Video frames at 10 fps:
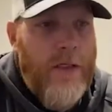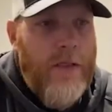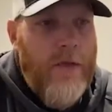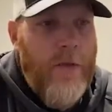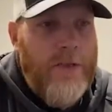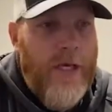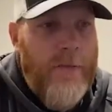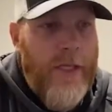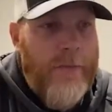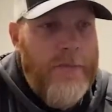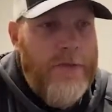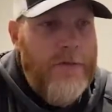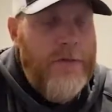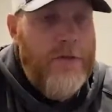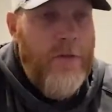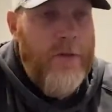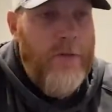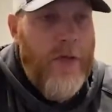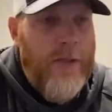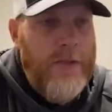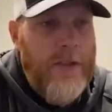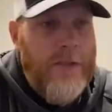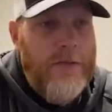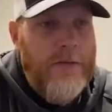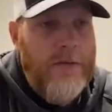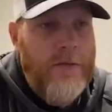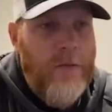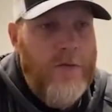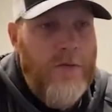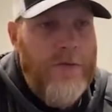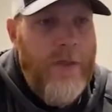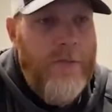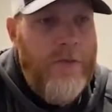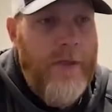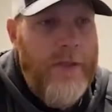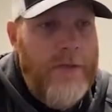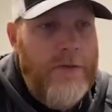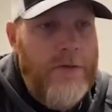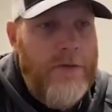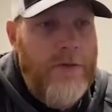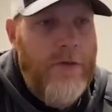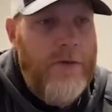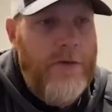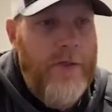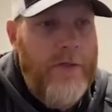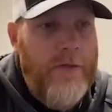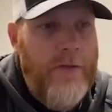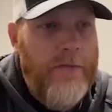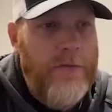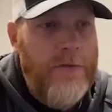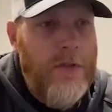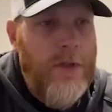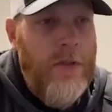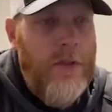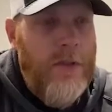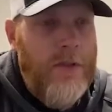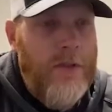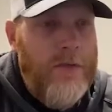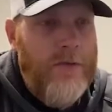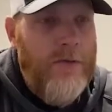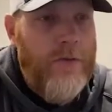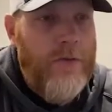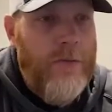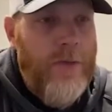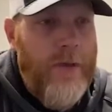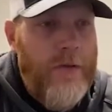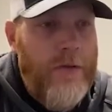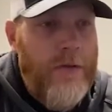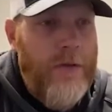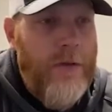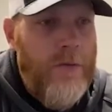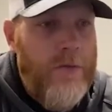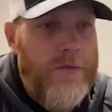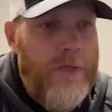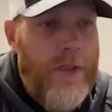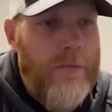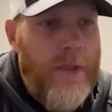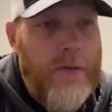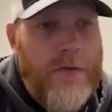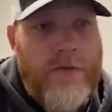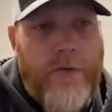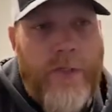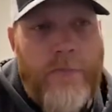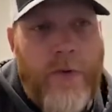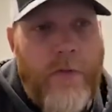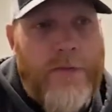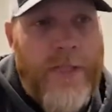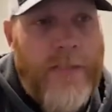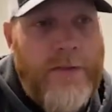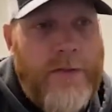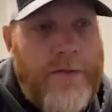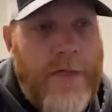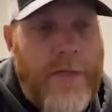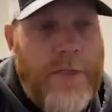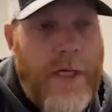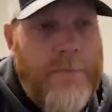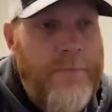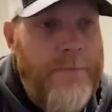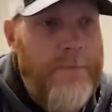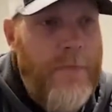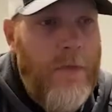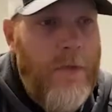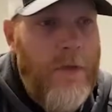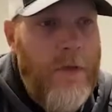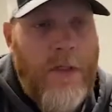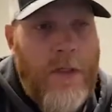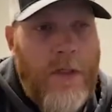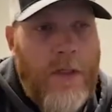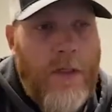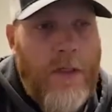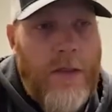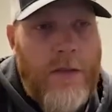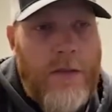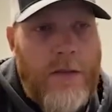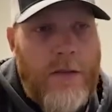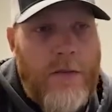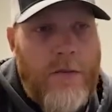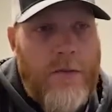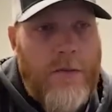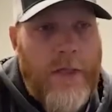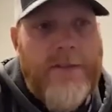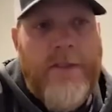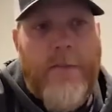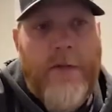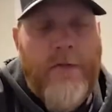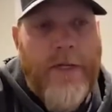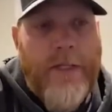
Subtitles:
quick time lapse showing the process. Once we've set up the rails, started screeding the gravel, gets us through it a little bit better. We've set up and screeded both sides at the same time. The nice thing about 3/8